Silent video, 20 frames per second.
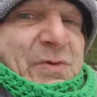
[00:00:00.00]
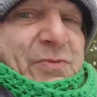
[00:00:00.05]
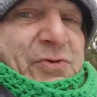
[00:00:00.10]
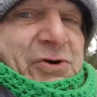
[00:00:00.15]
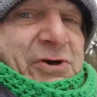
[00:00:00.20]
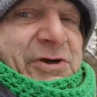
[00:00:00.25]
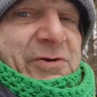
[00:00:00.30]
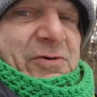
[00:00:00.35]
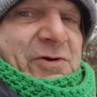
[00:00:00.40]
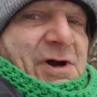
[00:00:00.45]

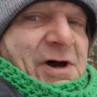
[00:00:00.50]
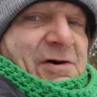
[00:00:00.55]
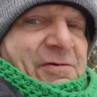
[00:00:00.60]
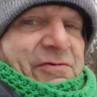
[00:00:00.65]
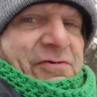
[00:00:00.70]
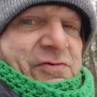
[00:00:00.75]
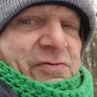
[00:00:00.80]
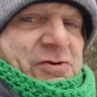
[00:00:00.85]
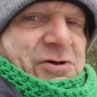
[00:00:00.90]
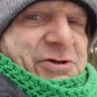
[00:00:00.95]
Pretty rough.
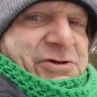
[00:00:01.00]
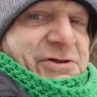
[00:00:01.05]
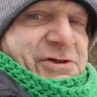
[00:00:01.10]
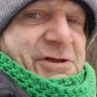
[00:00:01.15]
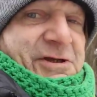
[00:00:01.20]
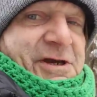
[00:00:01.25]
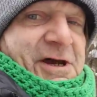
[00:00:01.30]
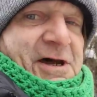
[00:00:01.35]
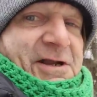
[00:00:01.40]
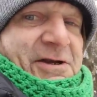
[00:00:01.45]

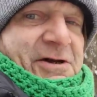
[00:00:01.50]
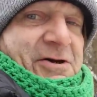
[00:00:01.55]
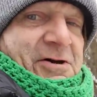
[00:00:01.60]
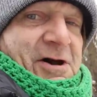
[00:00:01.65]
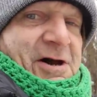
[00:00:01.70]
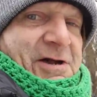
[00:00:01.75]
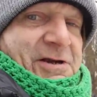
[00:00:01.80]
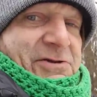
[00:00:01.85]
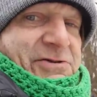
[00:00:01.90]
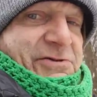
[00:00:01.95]
Fortunately, I know
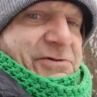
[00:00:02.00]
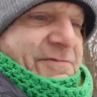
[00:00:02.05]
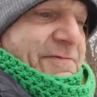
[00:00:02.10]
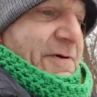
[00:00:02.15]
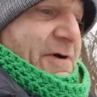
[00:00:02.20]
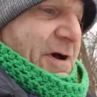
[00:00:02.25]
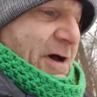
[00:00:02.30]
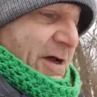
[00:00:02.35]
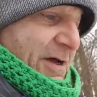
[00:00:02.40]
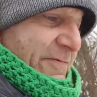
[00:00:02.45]
how to
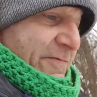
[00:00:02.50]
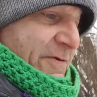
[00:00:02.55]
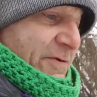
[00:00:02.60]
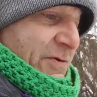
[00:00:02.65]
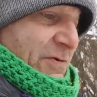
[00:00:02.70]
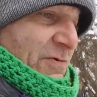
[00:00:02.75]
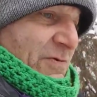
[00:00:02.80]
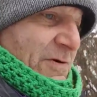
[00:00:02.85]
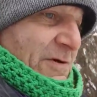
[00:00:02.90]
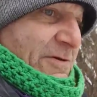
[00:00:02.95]
survive in
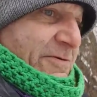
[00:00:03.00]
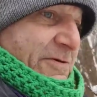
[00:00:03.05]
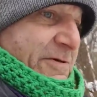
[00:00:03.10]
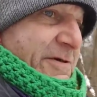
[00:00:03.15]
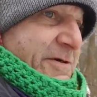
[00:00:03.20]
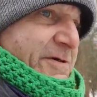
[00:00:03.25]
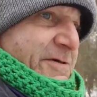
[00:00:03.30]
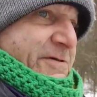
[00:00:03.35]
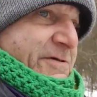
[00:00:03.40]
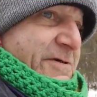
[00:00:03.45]
the
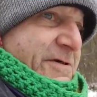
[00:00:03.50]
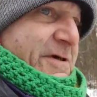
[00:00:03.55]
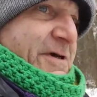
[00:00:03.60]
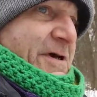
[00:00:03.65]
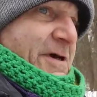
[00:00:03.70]
wilderness.